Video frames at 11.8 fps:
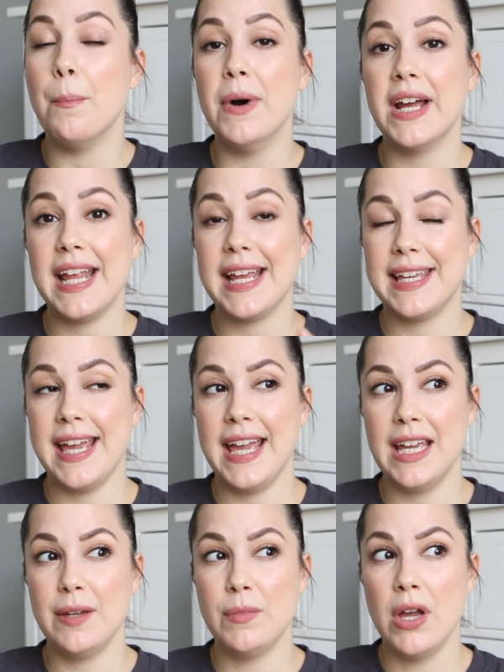but it
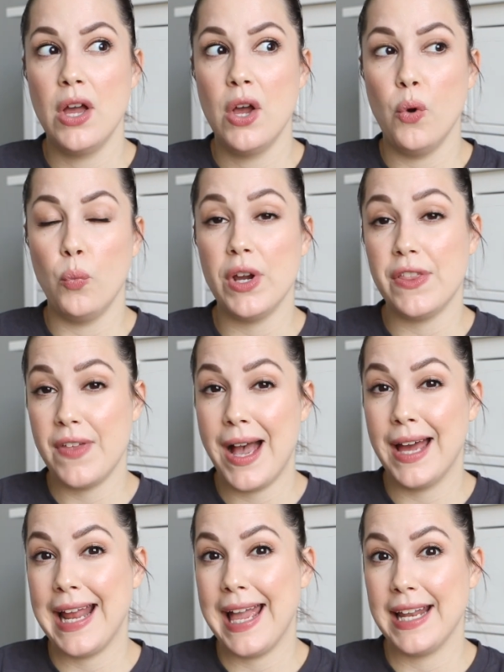came with
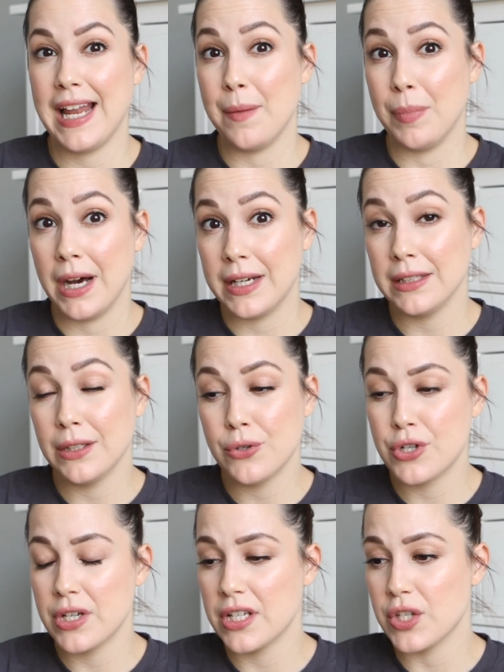that and a body
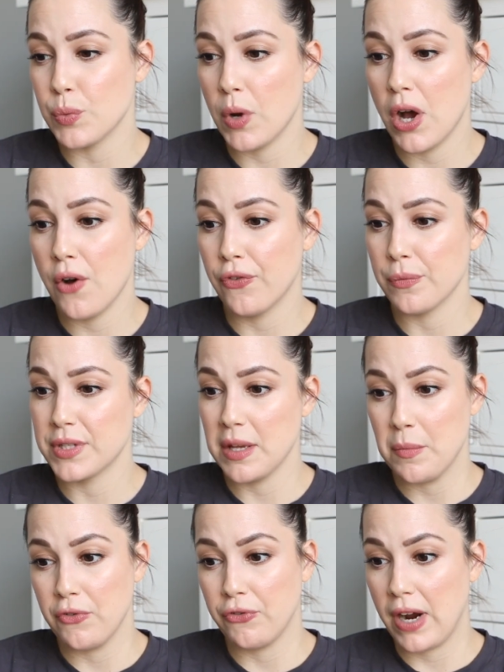lotion as well from
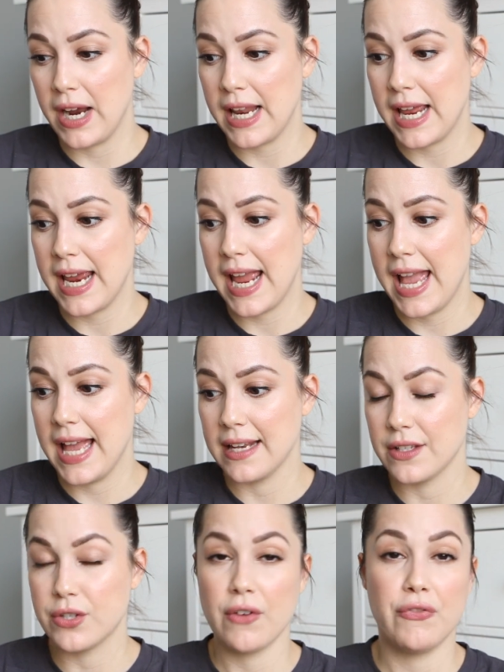Summer Friday,
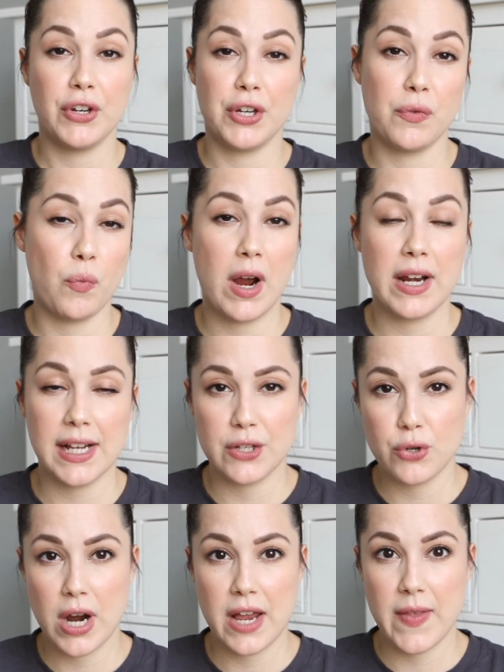and so I figured why not
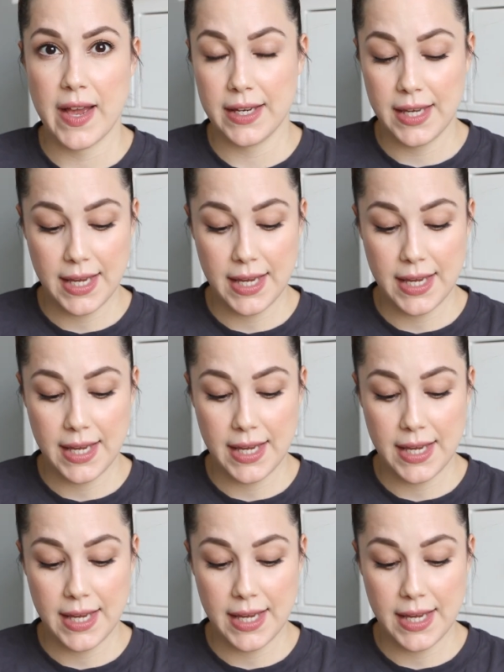try that